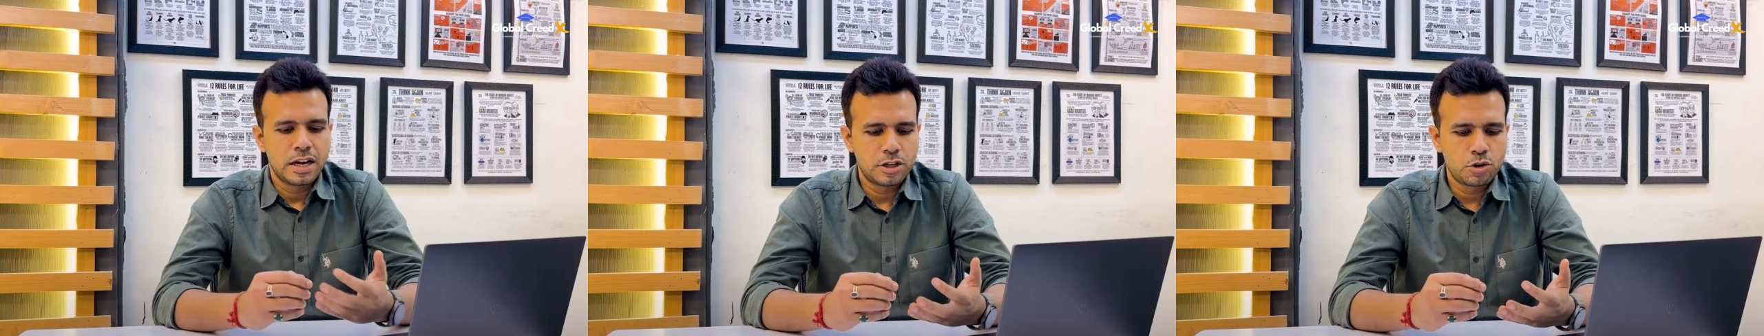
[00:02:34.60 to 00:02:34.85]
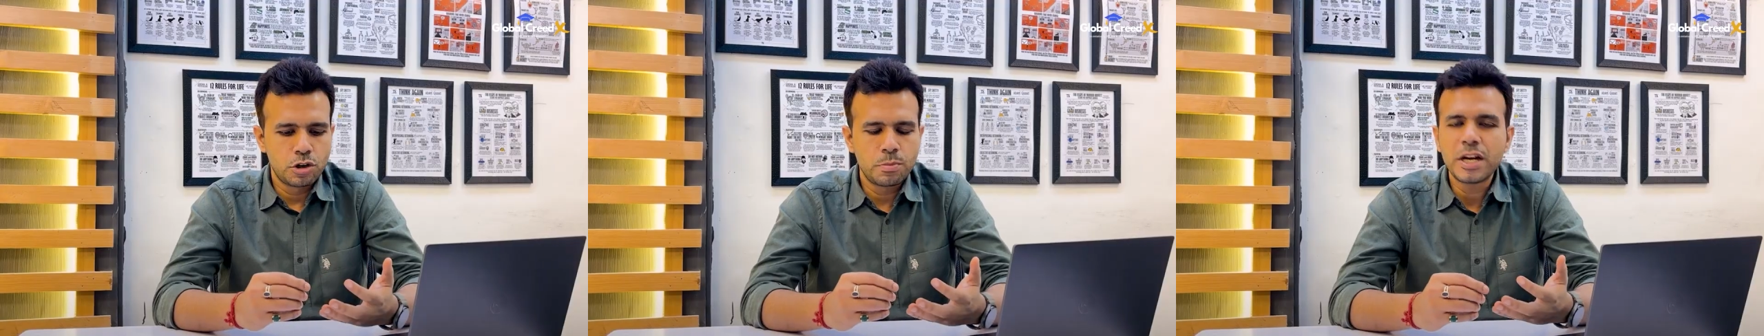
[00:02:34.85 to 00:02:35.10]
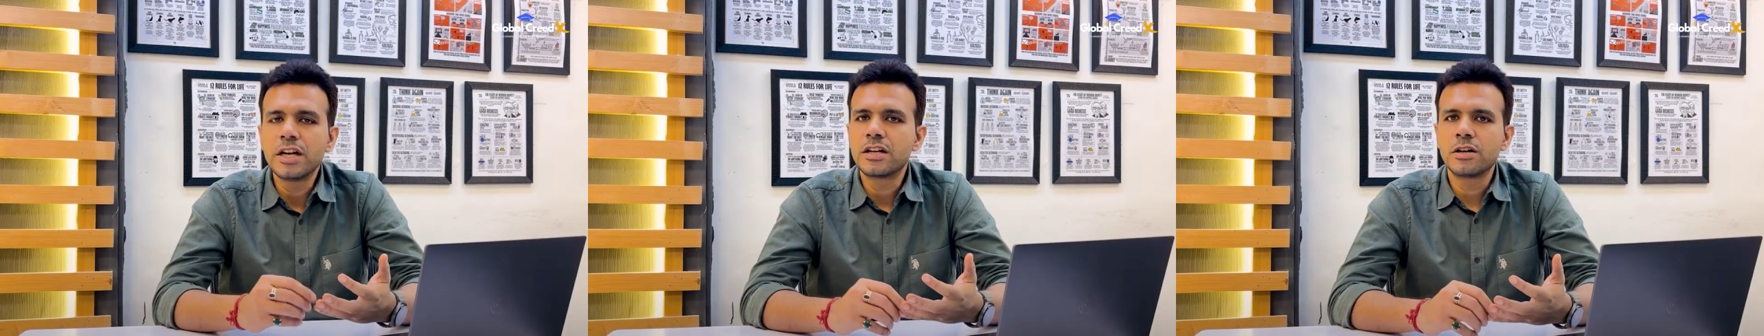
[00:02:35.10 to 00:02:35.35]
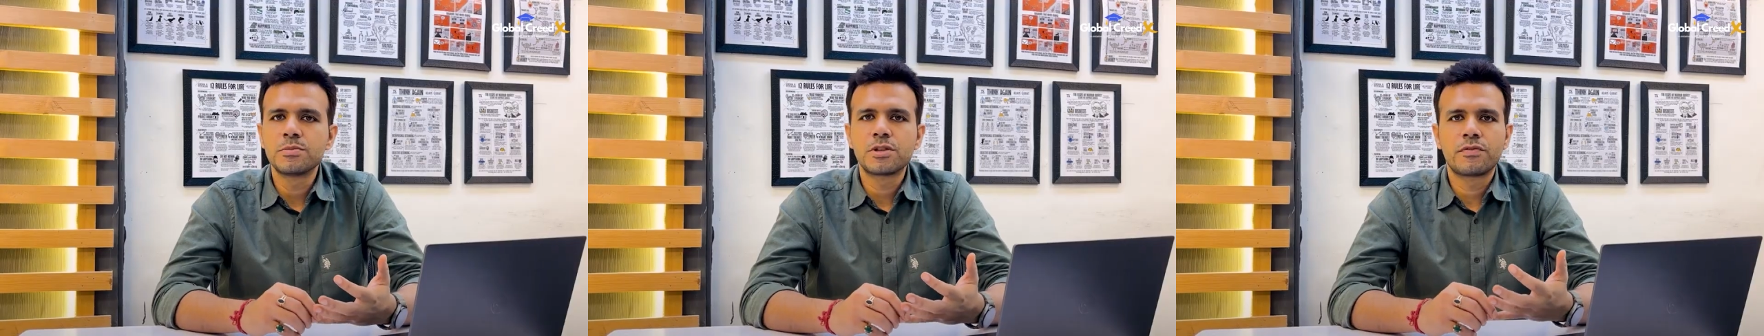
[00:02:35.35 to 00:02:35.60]
It could be in
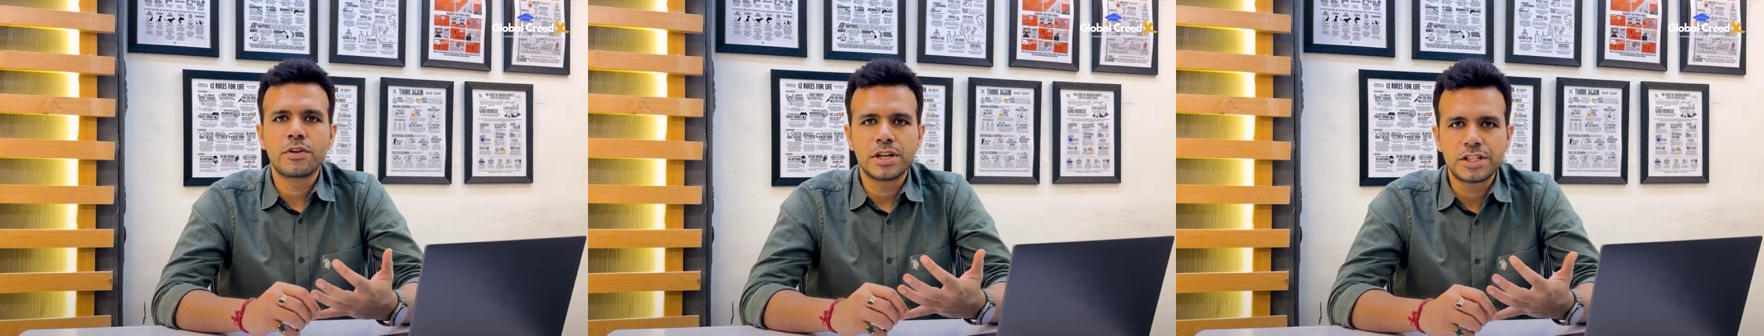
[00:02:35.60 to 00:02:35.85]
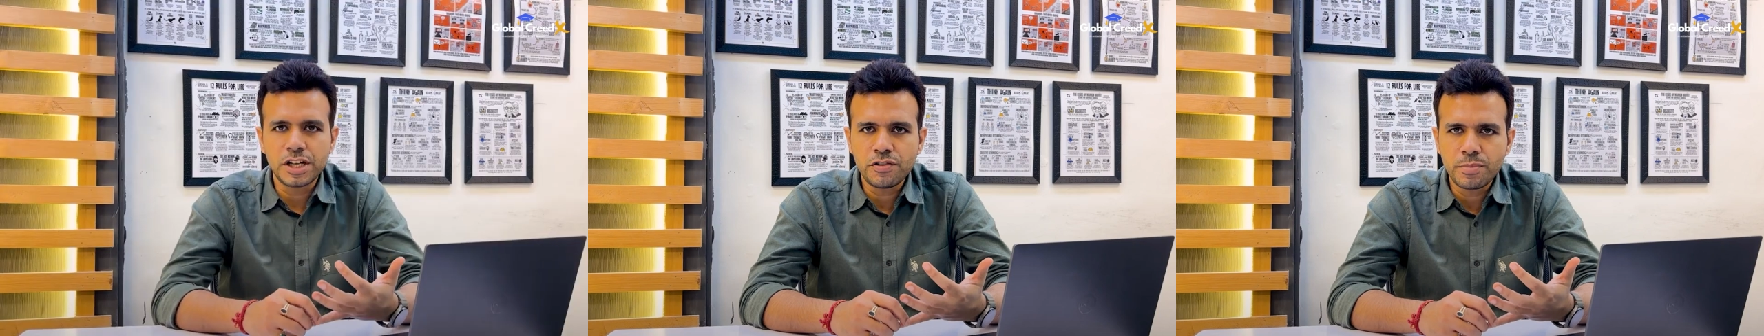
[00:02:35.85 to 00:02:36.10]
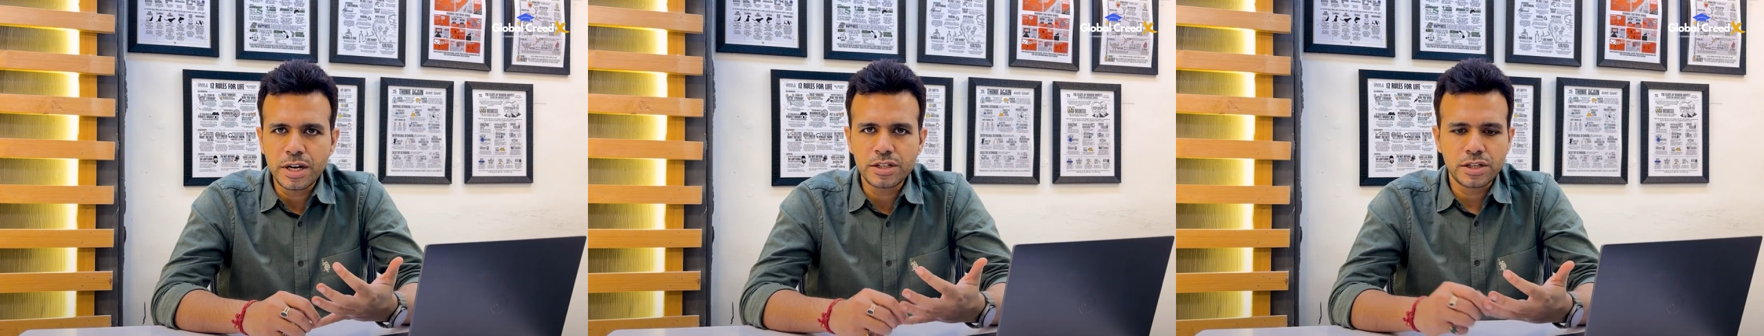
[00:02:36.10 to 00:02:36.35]
terms of your achievements,